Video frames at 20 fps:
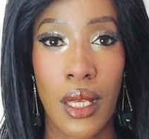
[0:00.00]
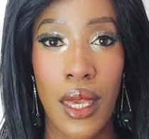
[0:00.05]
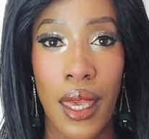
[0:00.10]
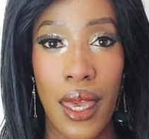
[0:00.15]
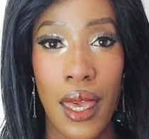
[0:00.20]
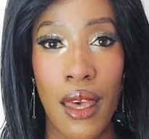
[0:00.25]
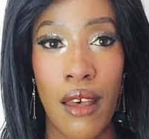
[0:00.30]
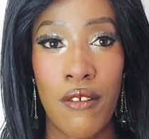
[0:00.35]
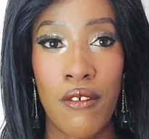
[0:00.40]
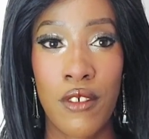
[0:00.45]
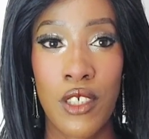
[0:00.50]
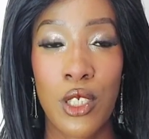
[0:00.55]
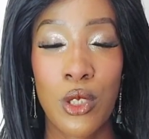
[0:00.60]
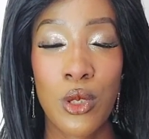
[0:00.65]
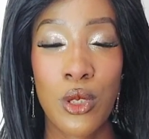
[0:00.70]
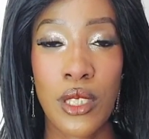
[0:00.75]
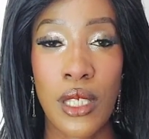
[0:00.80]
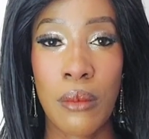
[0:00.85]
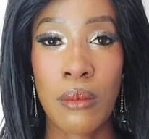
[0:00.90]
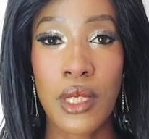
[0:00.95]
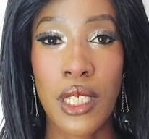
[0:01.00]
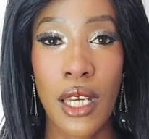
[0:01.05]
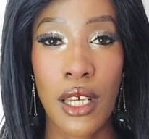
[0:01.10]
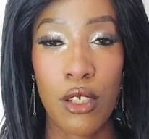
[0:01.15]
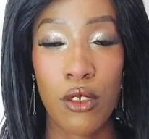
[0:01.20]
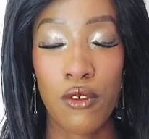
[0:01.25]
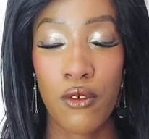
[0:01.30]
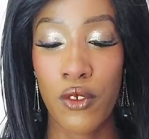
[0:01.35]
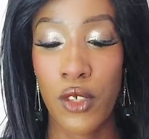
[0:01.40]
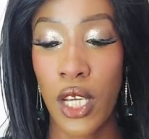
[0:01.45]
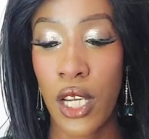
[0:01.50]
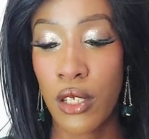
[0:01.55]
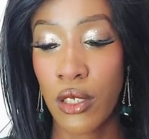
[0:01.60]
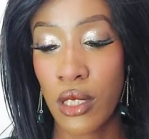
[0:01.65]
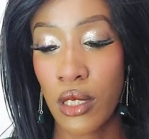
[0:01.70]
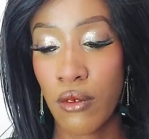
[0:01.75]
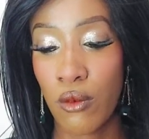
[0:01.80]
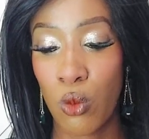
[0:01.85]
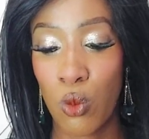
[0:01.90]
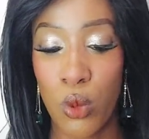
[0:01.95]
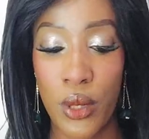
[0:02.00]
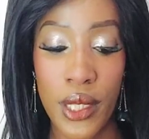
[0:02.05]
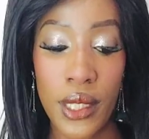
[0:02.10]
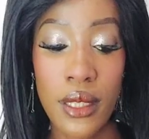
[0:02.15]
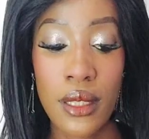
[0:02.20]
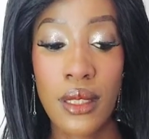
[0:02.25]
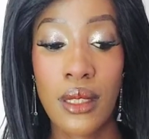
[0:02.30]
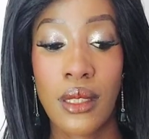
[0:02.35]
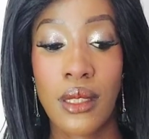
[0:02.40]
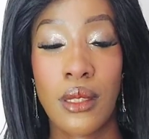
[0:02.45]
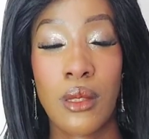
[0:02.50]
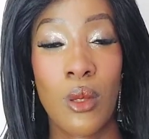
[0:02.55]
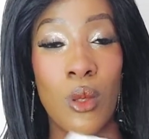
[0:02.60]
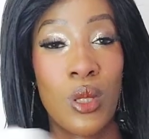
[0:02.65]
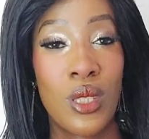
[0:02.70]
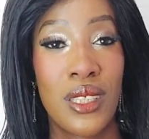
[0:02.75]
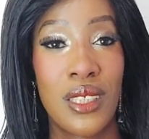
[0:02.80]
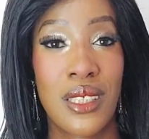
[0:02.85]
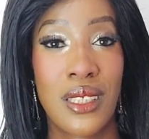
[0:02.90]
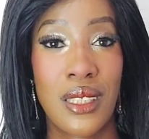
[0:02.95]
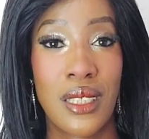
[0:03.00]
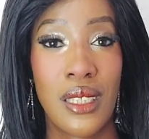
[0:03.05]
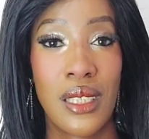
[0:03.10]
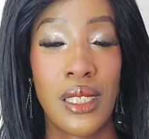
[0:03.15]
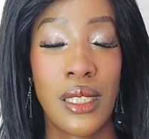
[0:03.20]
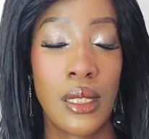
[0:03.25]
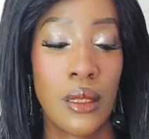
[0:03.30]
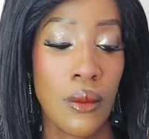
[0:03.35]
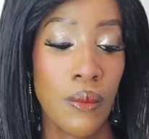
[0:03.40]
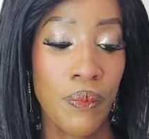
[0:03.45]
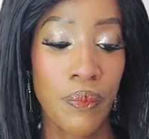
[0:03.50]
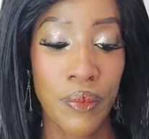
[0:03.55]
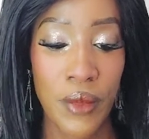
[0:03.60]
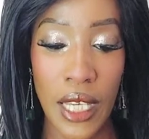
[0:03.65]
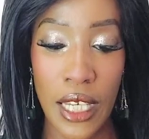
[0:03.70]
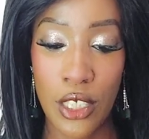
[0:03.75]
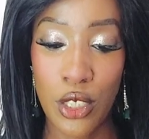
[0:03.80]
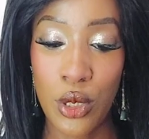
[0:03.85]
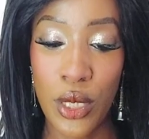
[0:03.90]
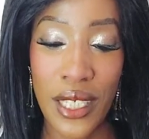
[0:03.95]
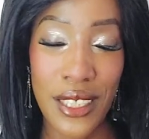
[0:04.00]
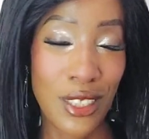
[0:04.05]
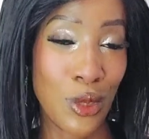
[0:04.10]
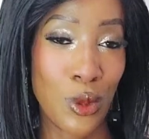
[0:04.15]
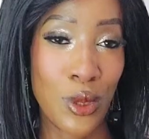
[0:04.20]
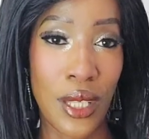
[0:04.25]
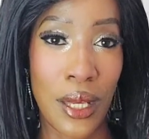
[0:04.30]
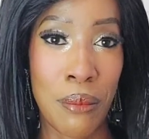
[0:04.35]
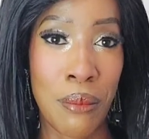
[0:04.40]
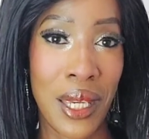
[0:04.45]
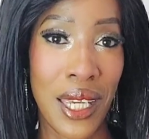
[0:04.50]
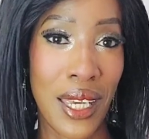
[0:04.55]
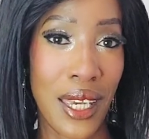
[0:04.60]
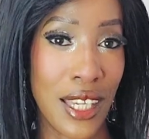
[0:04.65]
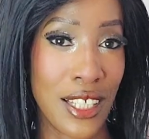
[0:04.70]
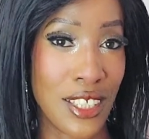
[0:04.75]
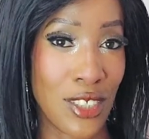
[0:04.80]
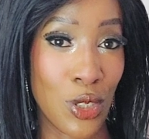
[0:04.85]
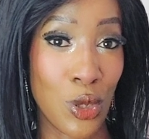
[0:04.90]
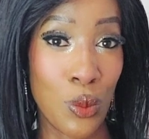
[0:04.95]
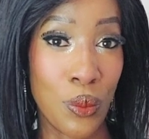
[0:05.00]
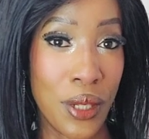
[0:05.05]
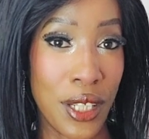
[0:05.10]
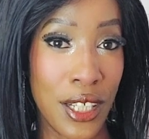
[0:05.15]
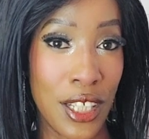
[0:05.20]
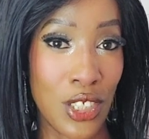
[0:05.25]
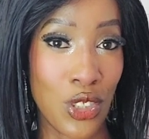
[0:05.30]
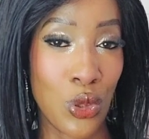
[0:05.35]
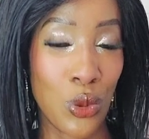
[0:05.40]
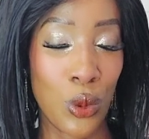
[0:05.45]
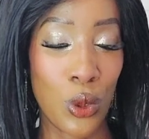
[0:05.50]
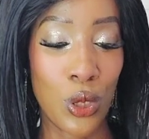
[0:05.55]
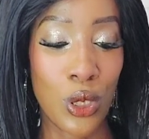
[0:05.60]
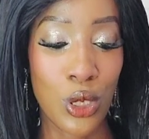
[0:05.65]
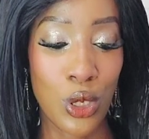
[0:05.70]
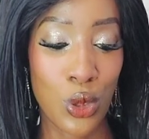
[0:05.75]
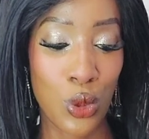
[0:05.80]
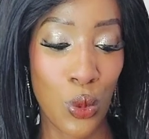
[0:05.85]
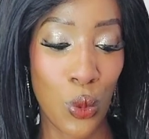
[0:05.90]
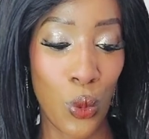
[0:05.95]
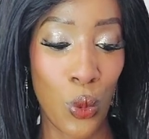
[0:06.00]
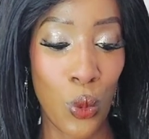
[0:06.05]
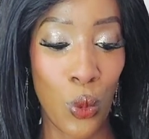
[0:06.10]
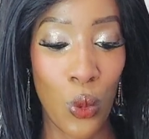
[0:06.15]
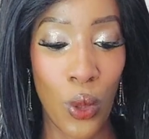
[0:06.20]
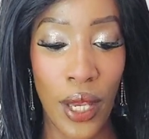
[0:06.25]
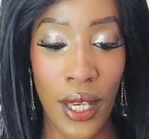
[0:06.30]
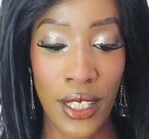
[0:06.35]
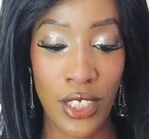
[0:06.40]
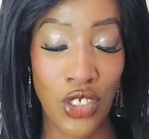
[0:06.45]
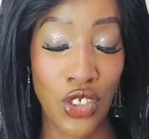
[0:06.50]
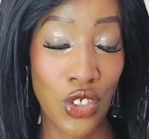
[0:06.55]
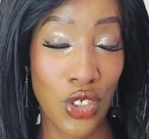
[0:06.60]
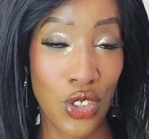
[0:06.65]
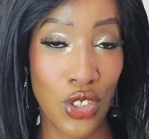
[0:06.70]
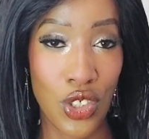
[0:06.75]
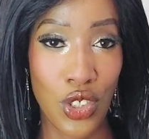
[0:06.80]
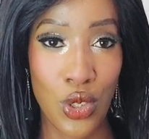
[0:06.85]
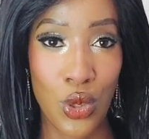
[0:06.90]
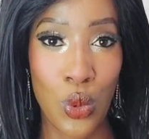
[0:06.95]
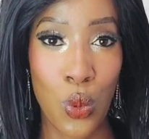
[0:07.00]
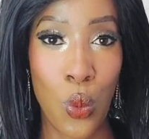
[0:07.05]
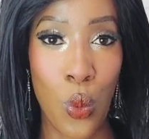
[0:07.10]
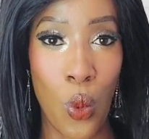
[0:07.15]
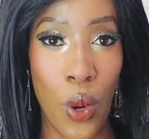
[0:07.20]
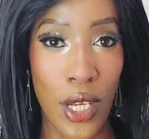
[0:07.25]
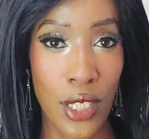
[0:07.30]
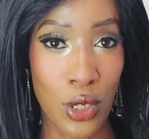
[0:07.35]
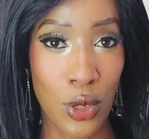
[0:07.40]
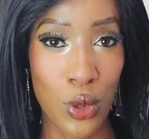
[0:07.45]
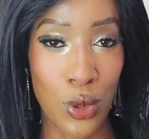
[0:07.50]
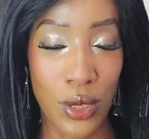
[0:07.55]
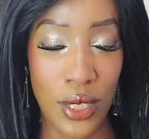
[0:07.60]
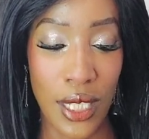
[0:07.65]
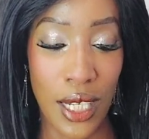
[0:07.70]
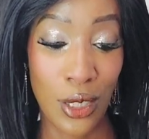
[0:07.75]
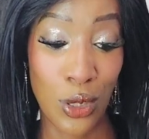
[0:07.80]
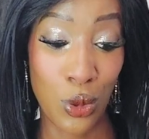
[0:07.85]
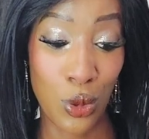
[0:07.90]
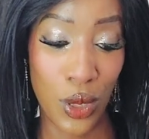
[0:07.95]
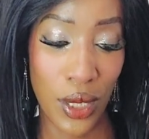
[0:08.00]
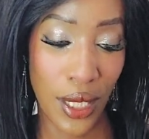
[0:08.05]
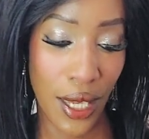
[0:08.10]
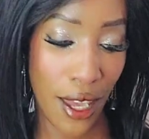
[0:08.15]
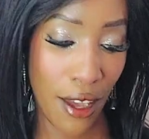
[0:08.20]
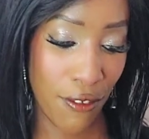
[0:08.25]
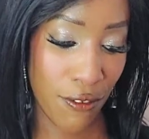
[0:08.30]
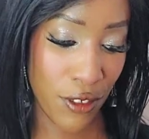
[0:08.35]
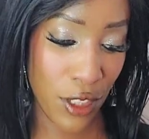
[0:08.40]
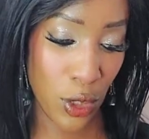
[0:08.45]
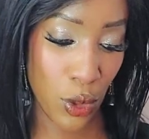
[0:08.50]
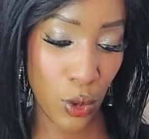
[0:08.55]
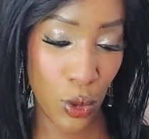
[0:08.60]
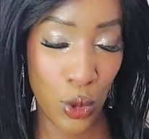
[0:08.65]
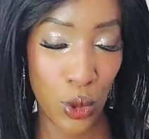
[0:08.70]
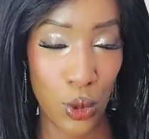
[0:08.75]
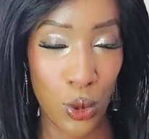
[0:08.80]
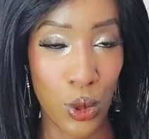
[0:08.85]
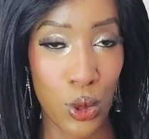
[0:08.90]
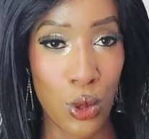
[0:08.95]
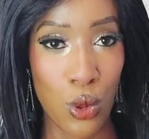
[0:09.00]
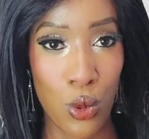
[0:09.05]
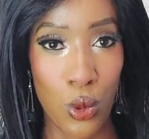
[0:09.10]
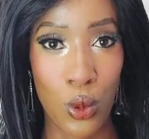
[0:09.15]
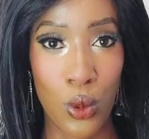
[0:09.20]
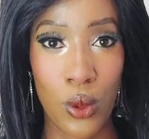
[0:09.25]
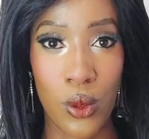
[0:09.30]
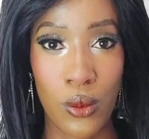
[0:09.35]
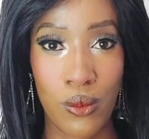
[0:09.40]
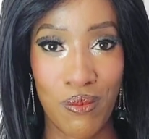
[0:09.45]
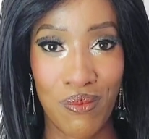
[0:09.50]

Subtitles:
Hair videos, I'm tired of wearing wigs, honestly, and you guys know that my hair is super natural, so I just want to start doing hair videos also.